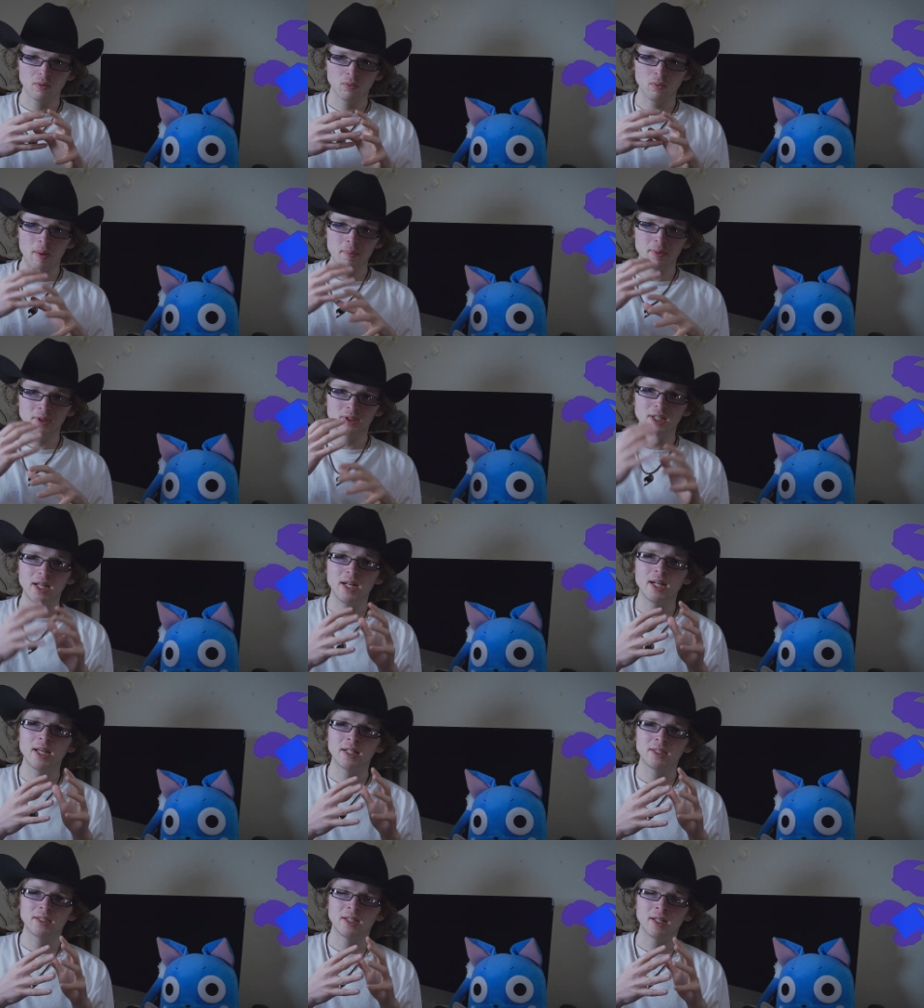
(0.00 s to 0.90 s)

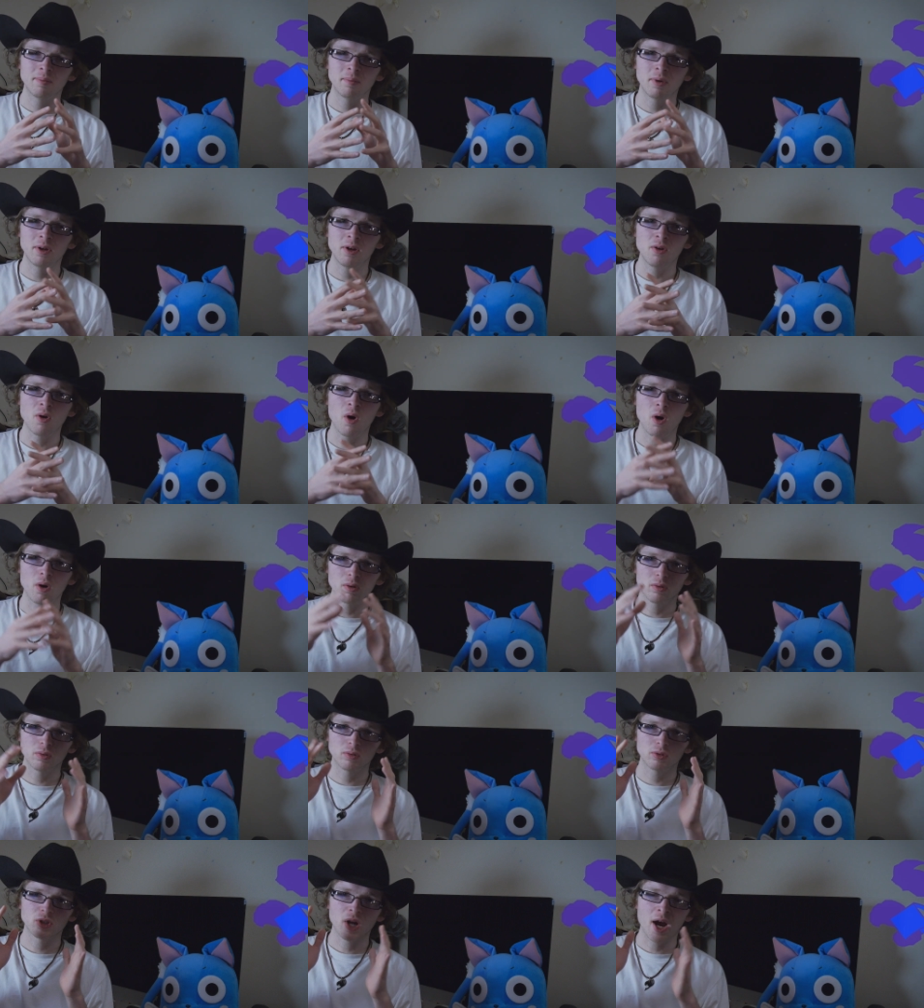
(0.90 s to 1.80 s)
representing it, but you aren't
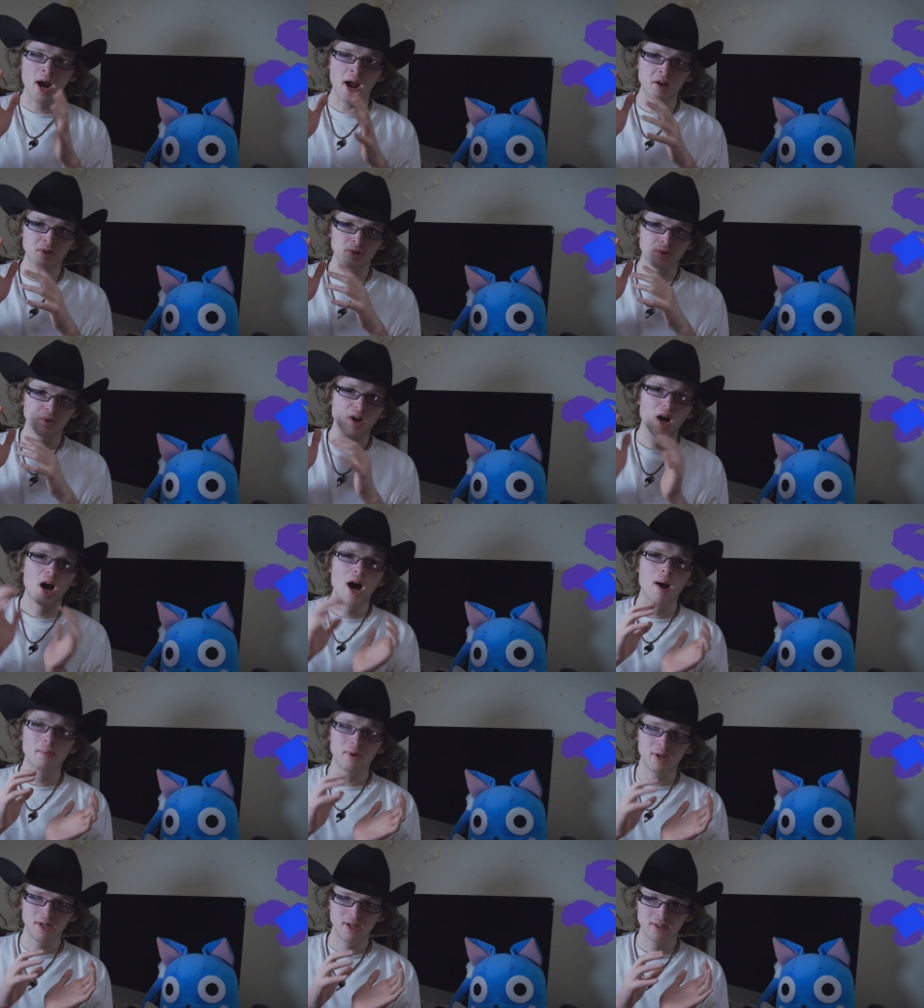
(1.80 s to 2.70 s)
trying to
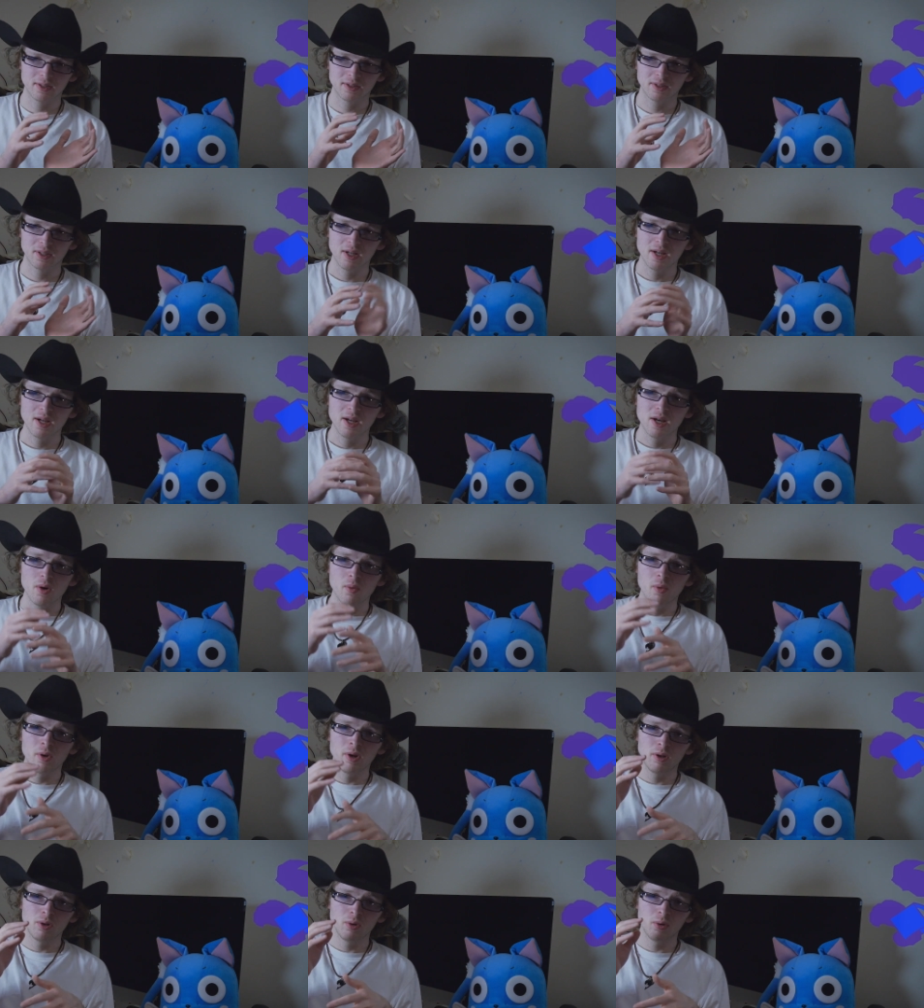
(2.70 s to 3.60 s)
copy it.
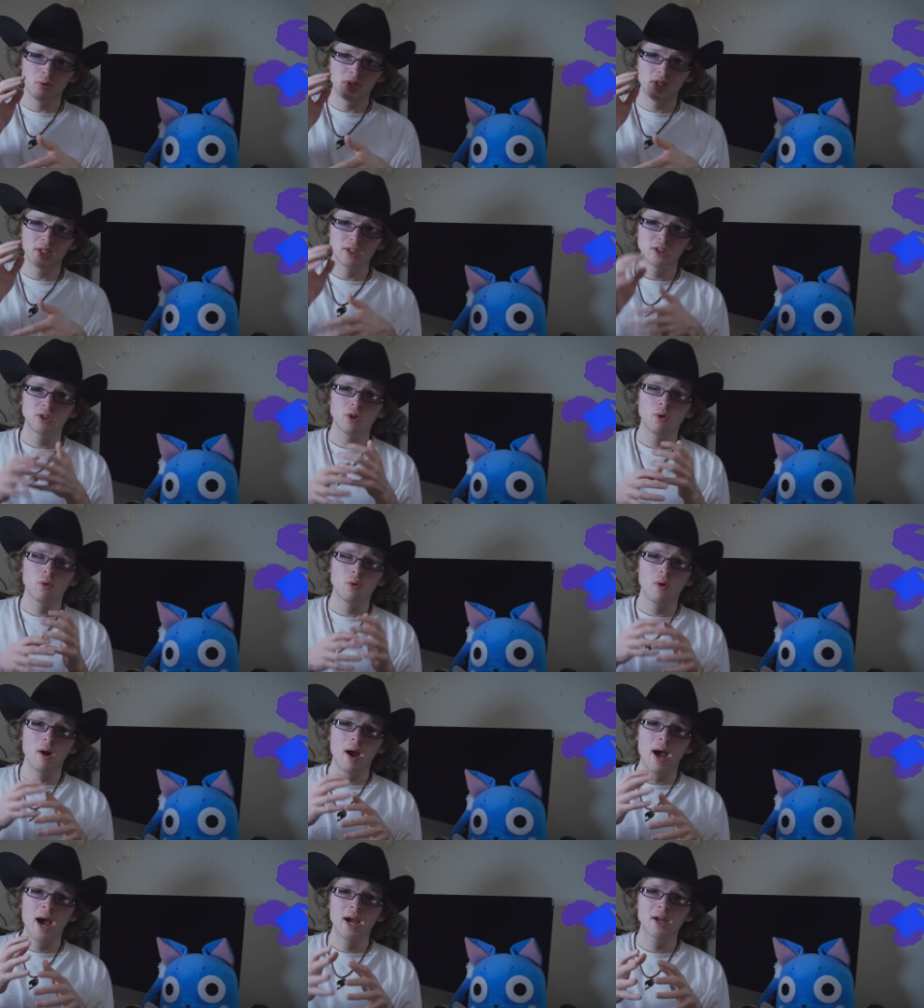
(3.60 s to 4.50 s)
When you're doing this
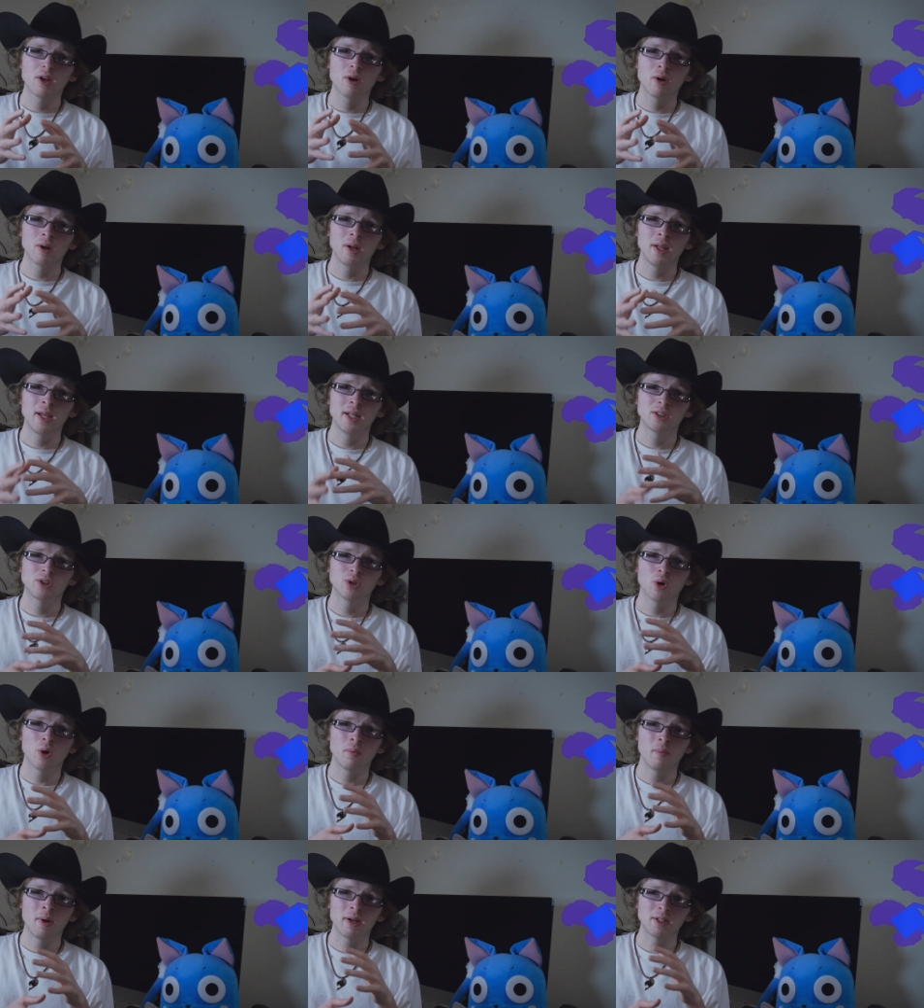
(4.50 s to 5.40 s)
so accurately, it
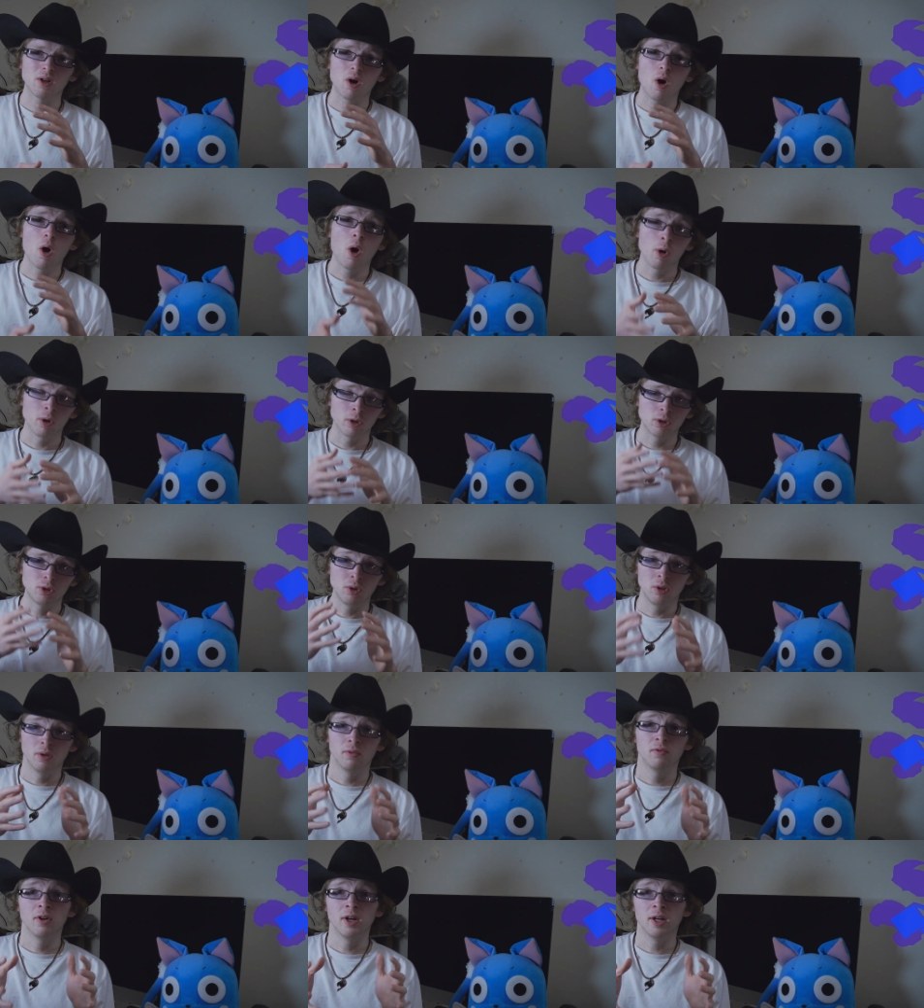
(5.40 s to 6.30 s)
sort of makes it harder to
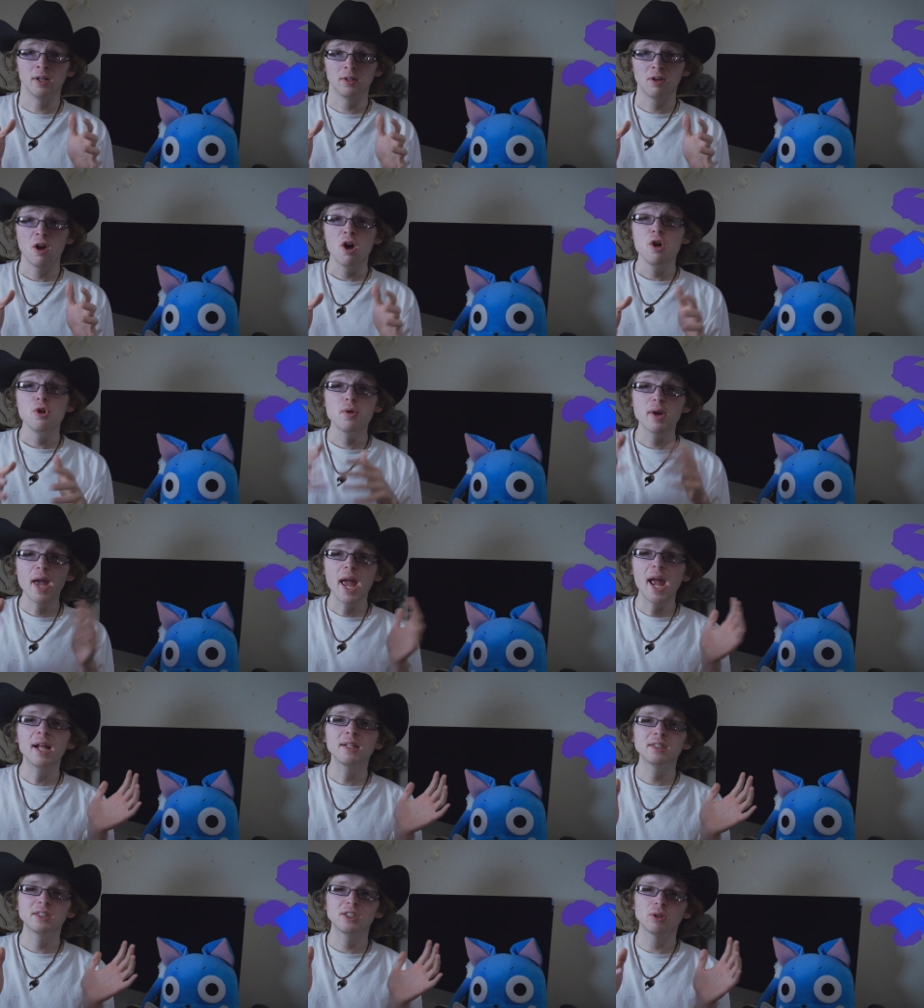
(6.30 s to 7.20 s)
defend. You
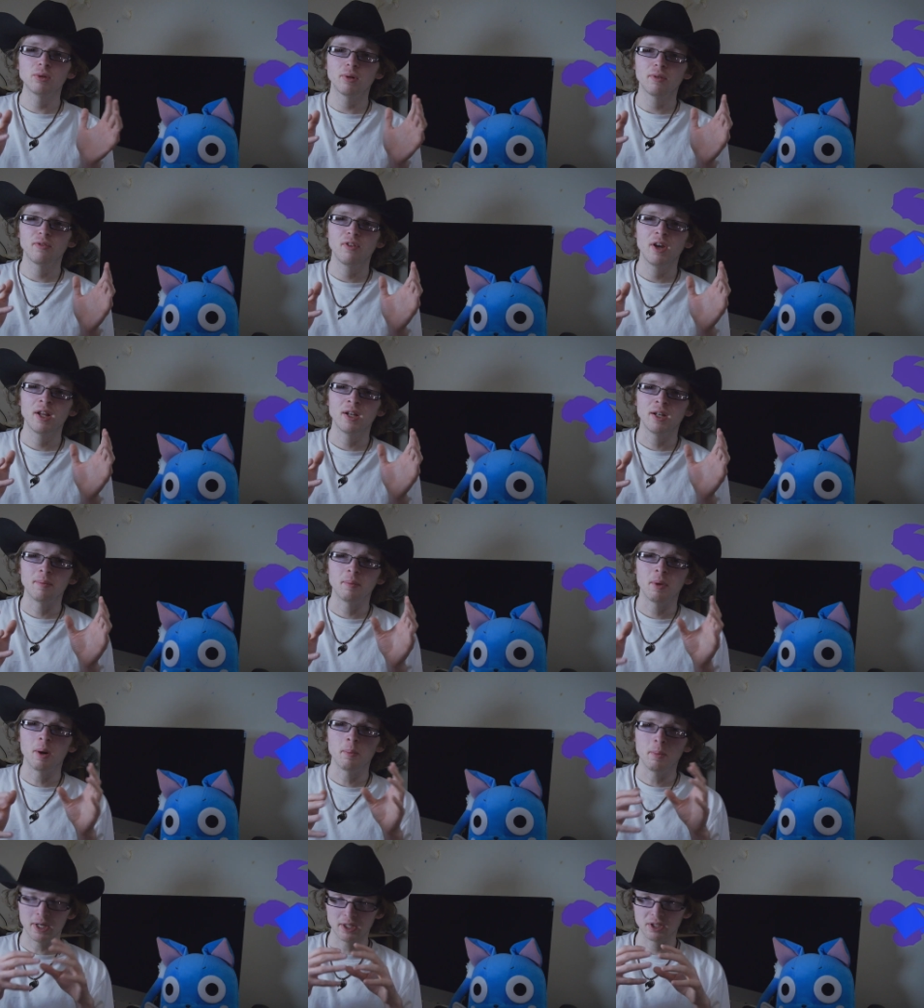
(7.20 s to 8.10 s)
can still defend it,
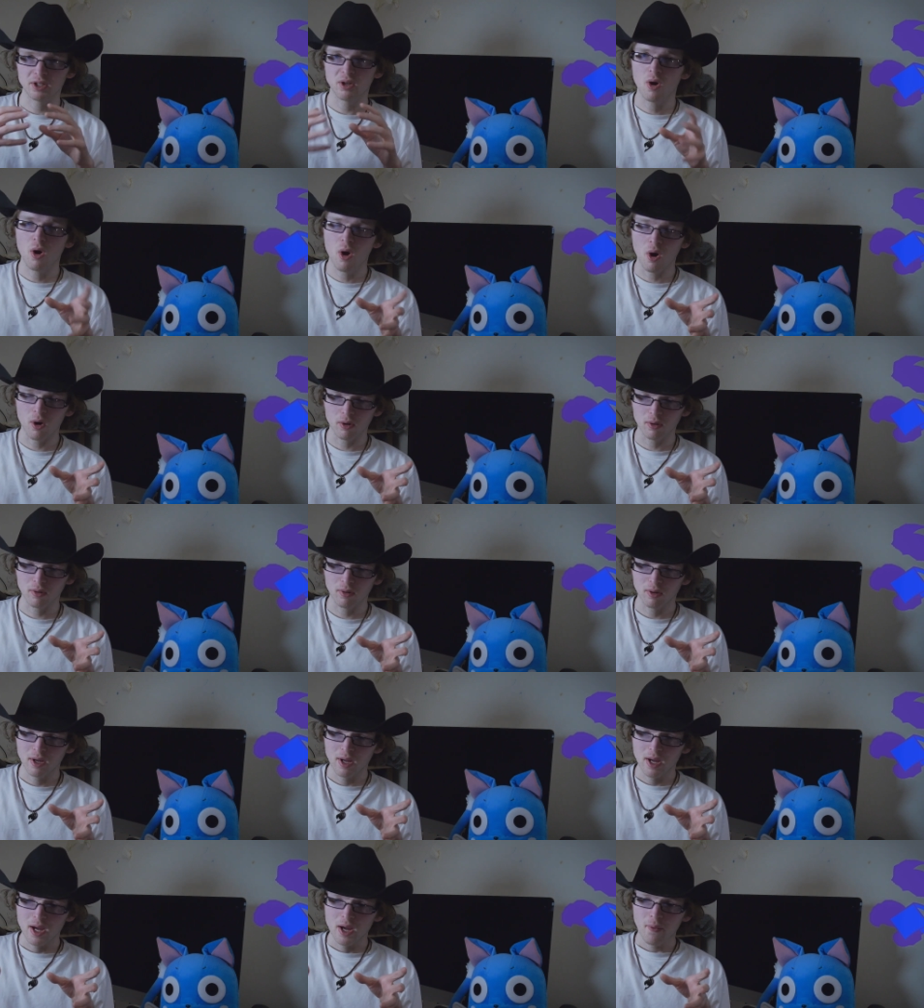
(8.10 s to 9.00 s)
but it makes it harder.
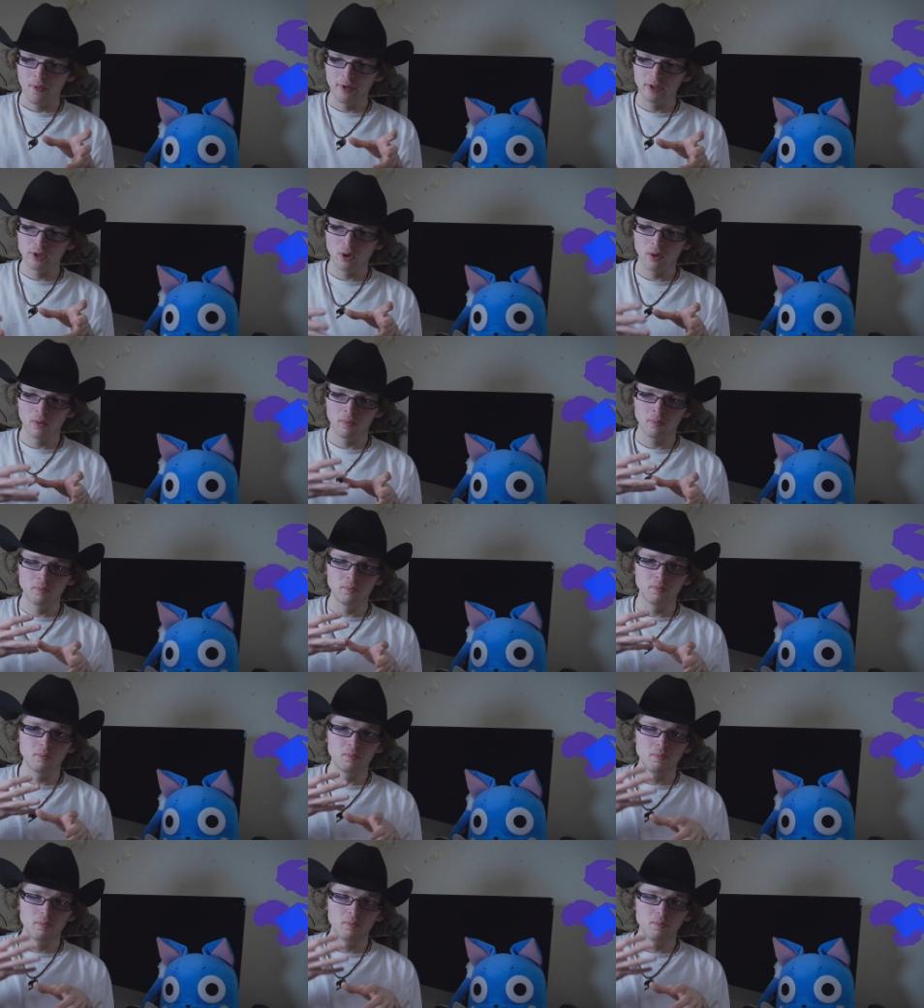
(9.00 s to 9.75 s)
Which sort of,